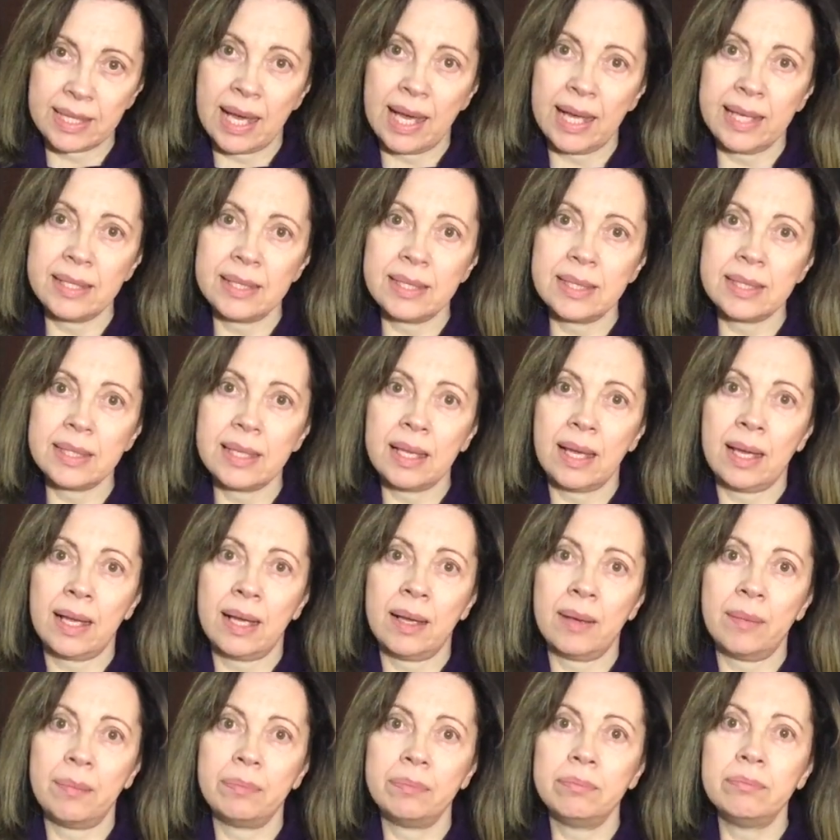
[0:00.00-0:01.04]
guys.
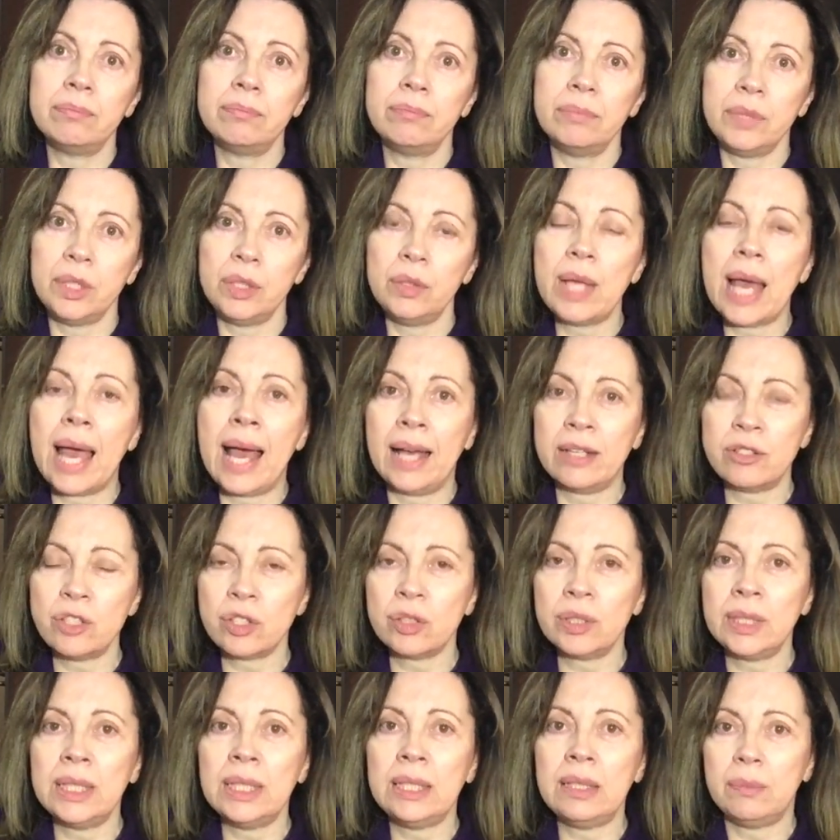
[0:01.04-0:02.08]

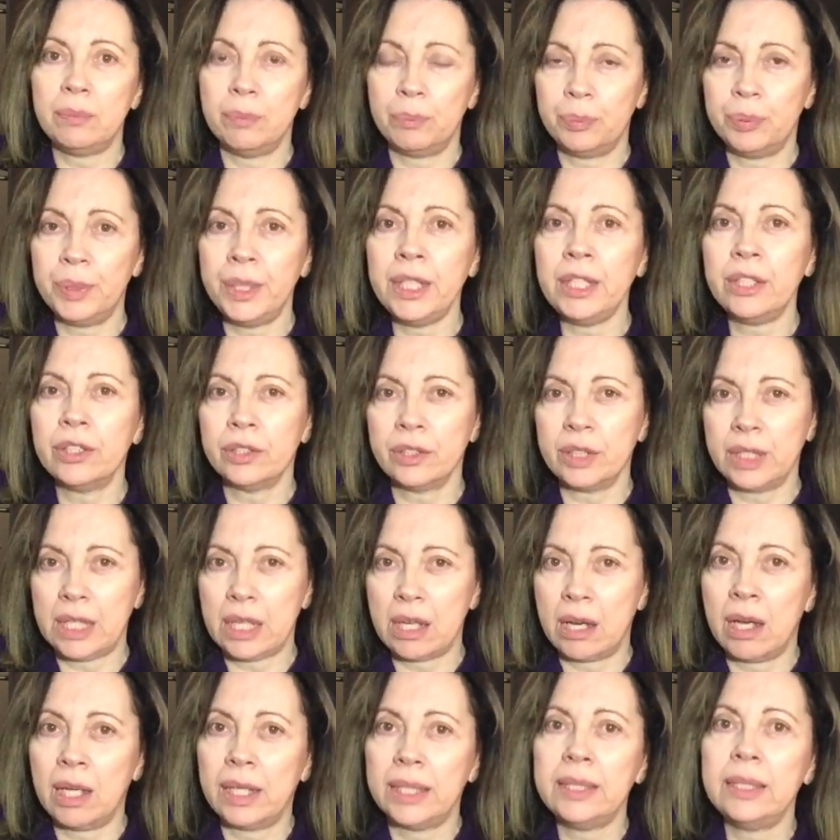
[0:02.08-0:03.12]
Actually pretty
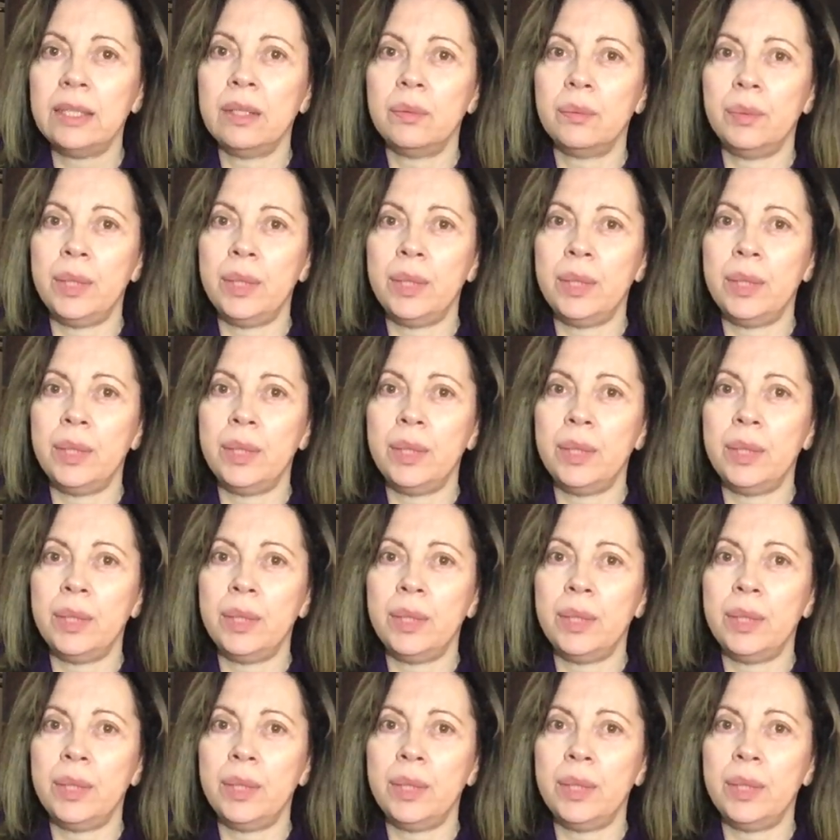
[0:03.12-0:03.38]
early on.